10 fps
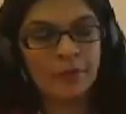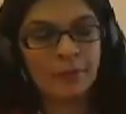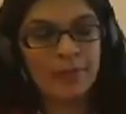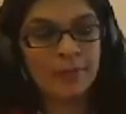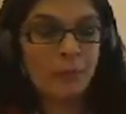
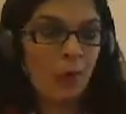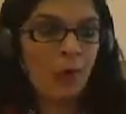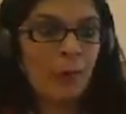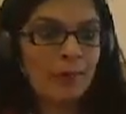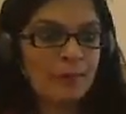be more
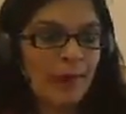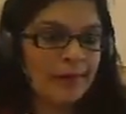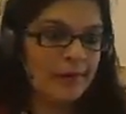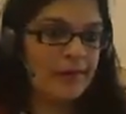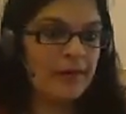
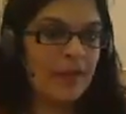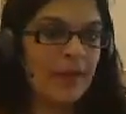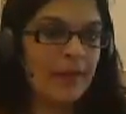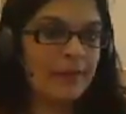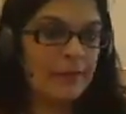open-minded
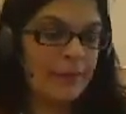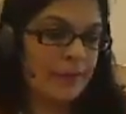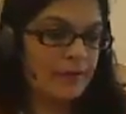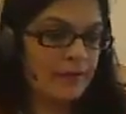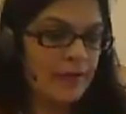and
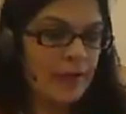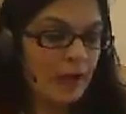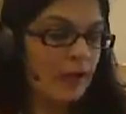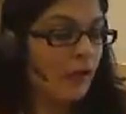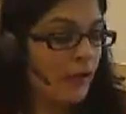look at
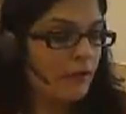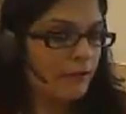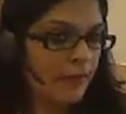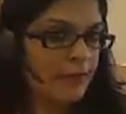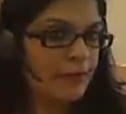a lot
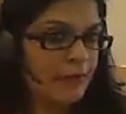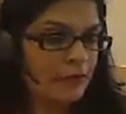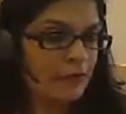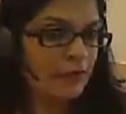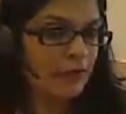of very good
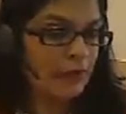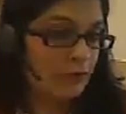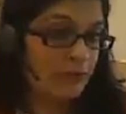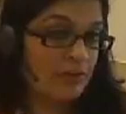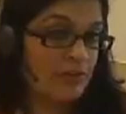
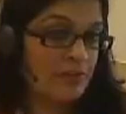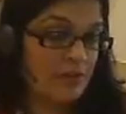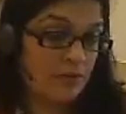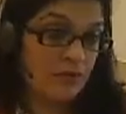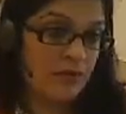educational
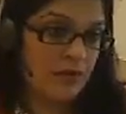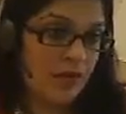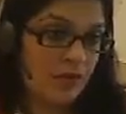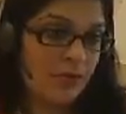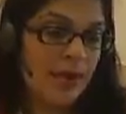institutions in
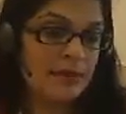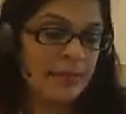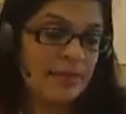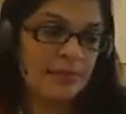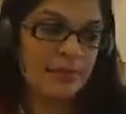the US.
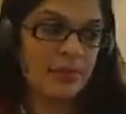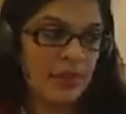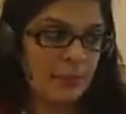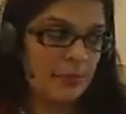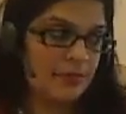Please don't
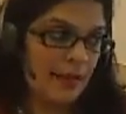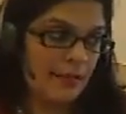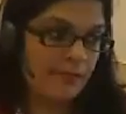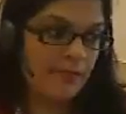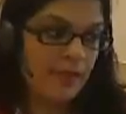keep
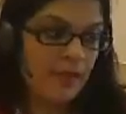yourself